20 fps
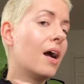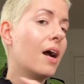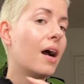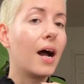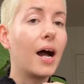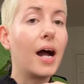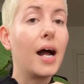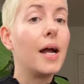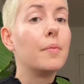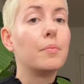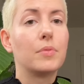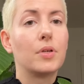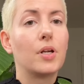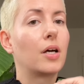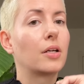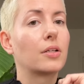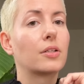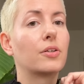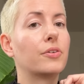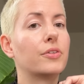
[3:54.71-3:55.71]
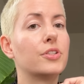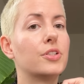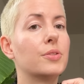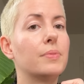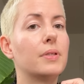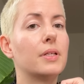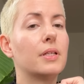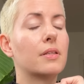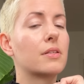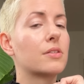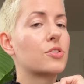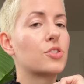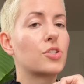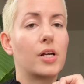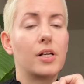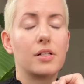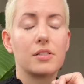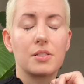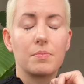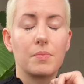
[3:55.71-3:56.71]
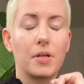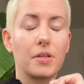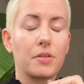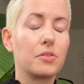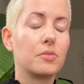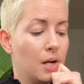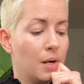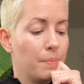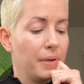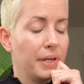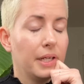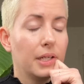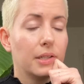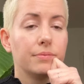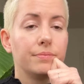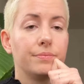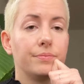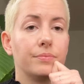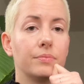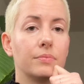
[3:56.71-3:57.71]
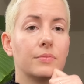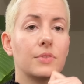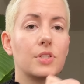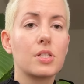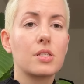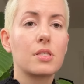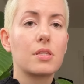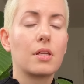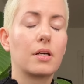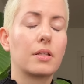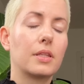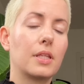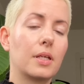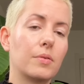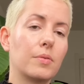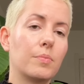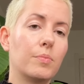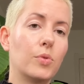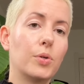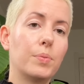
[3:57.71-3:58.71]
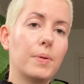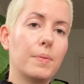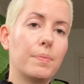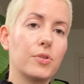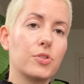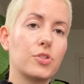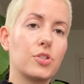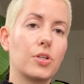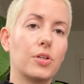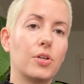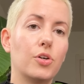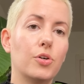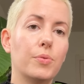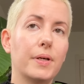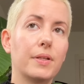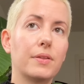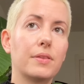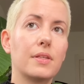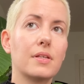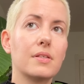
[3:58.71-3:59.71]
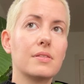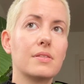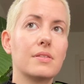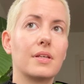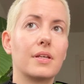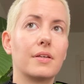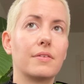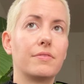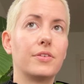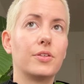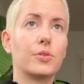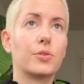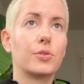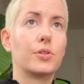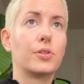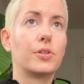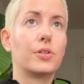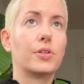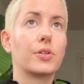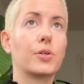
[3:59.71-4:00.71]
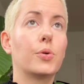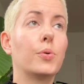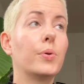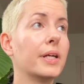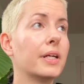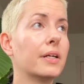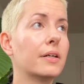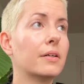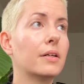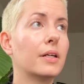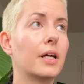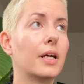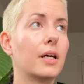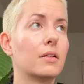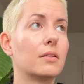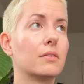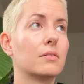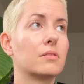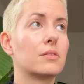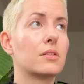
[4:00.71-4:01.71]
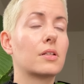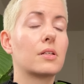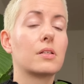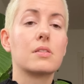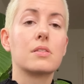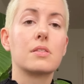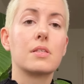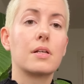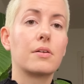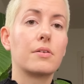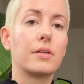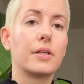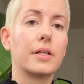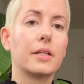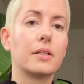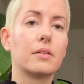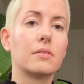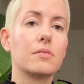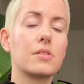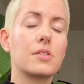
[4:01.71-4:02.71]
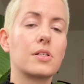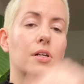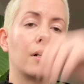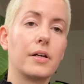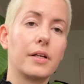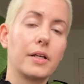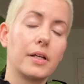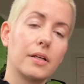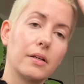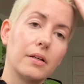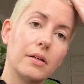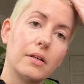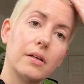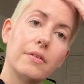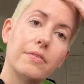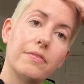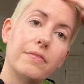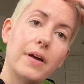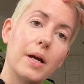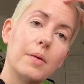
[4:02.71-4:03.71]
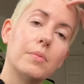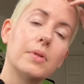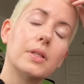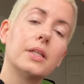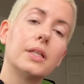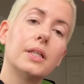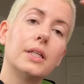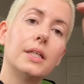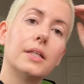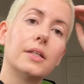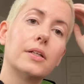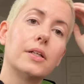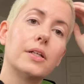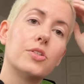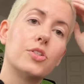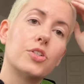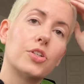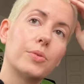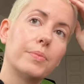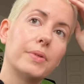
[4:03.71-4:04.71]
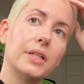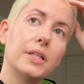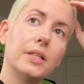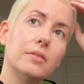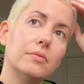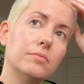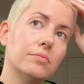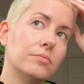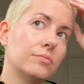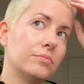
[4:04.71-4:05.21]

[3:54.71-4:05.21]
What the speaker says: I'm not going to be this child's mother. But yeah, just thought that more people should know about this. If you're queer and considering starting a family here in Germany,